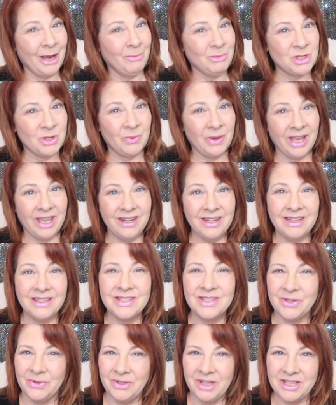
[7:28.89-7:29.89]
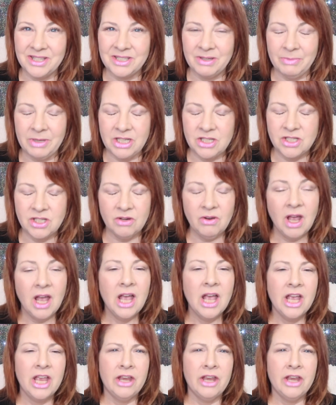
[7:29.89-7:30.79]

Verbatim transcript: I'm Joanne. It's so nice to meet you.